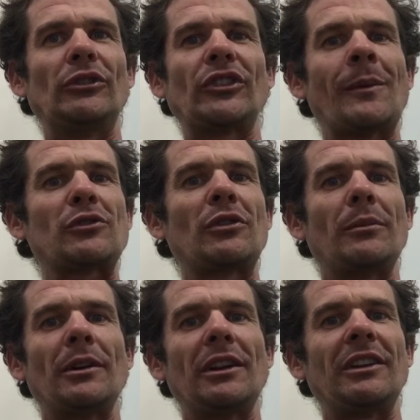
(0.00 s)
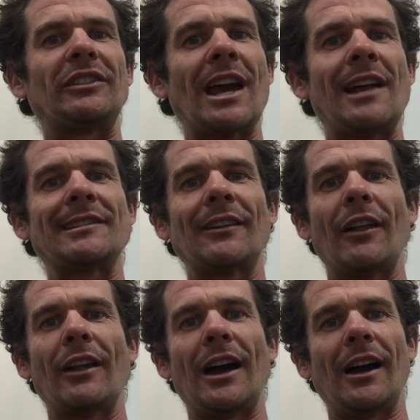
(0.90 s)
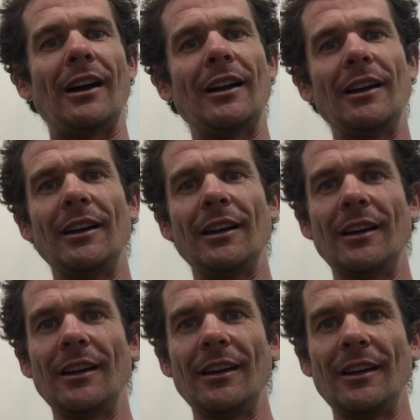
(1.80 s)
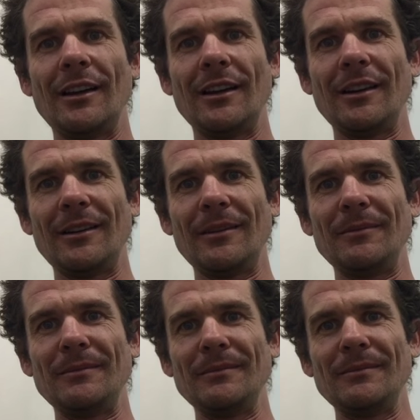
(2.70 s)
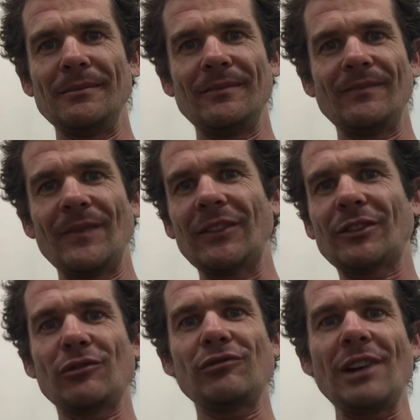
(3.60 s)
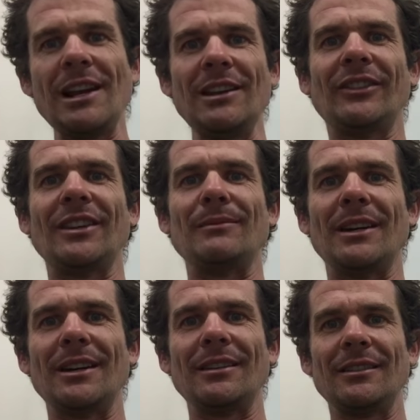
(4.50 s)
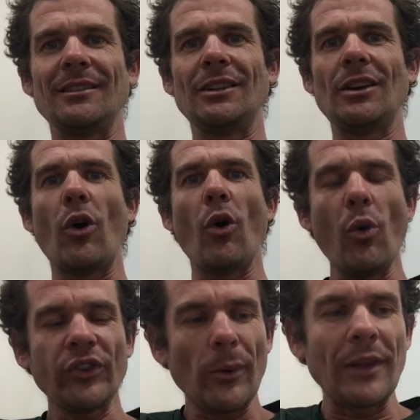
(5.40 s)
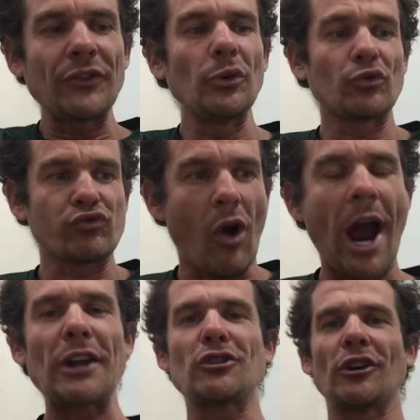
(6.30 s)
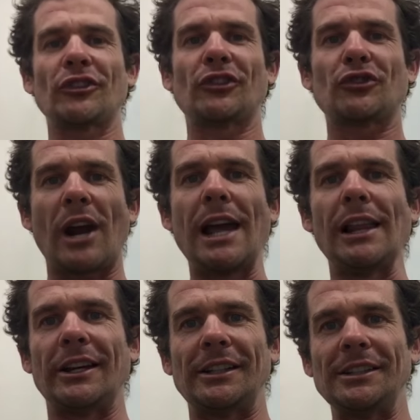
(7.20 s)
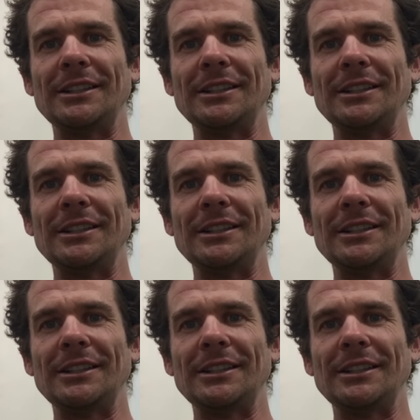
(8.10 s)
so much credibility saying something like that. It's crazy, man. You know, all someone has to do is ride across Australia.